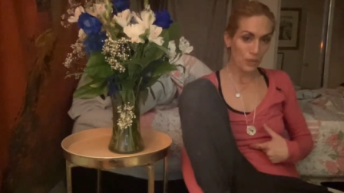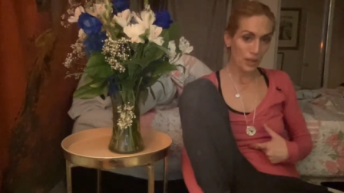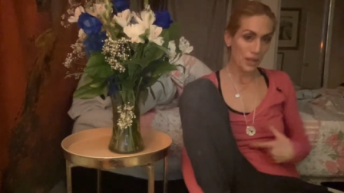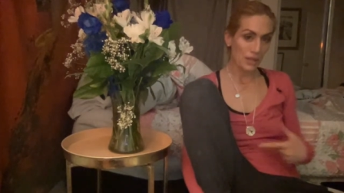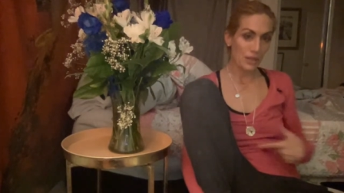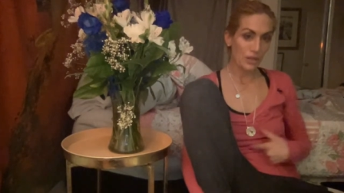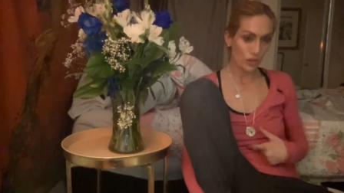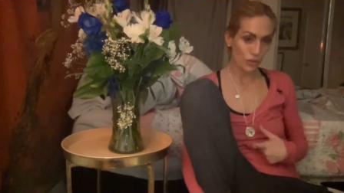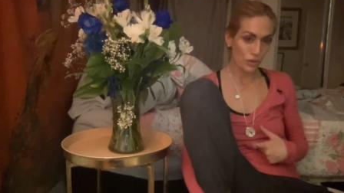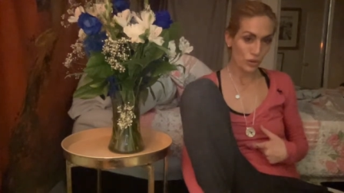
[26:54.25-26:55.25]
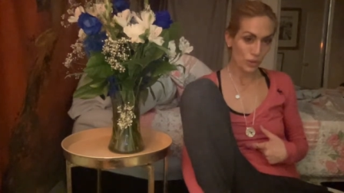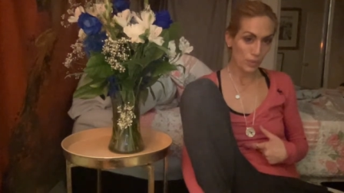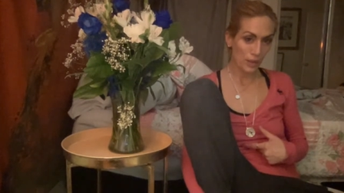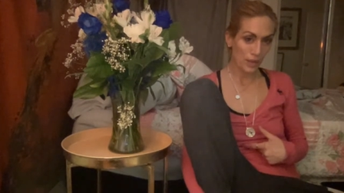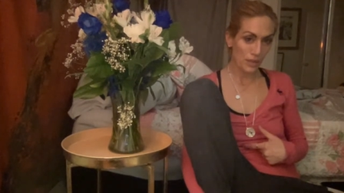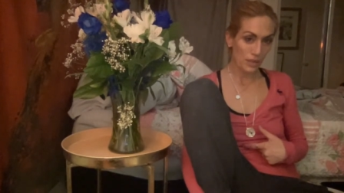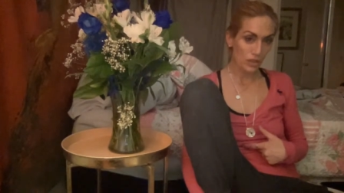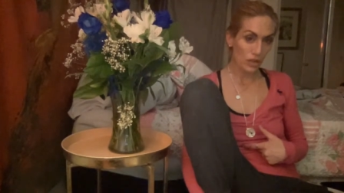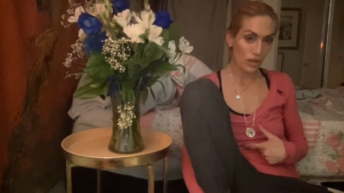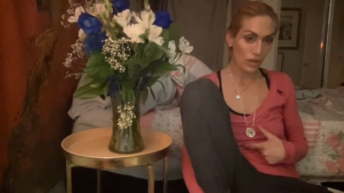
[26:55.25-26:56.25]
place in your solar plexus
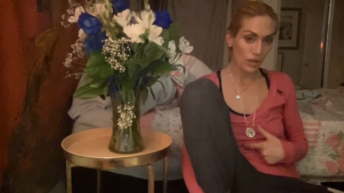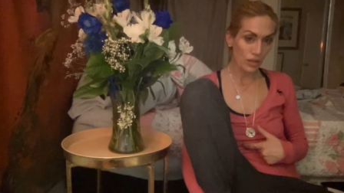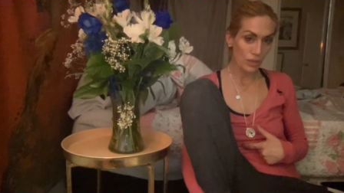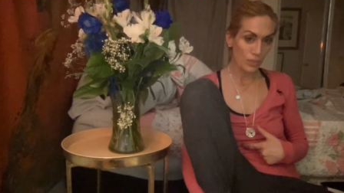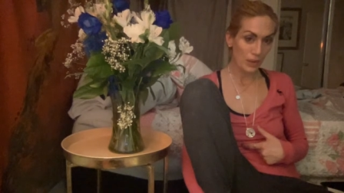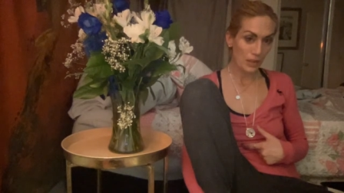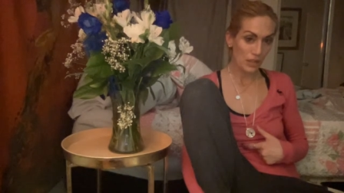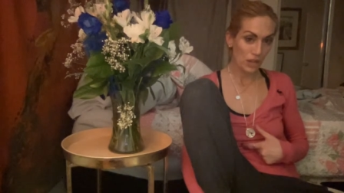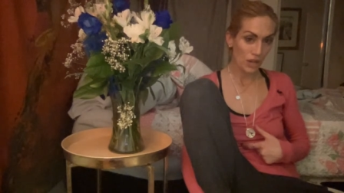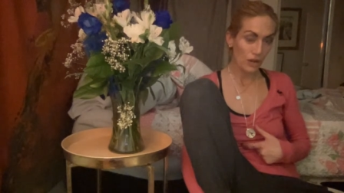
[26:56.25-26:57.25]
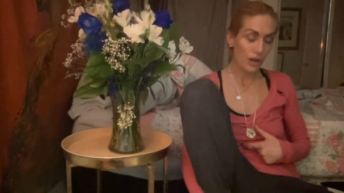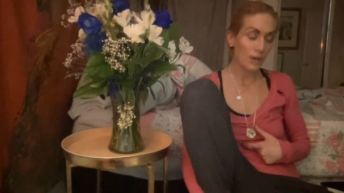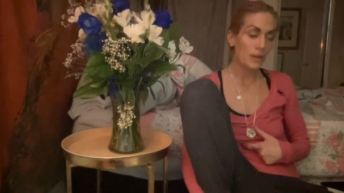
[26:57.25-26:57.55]
chakra. That's your belly chakra.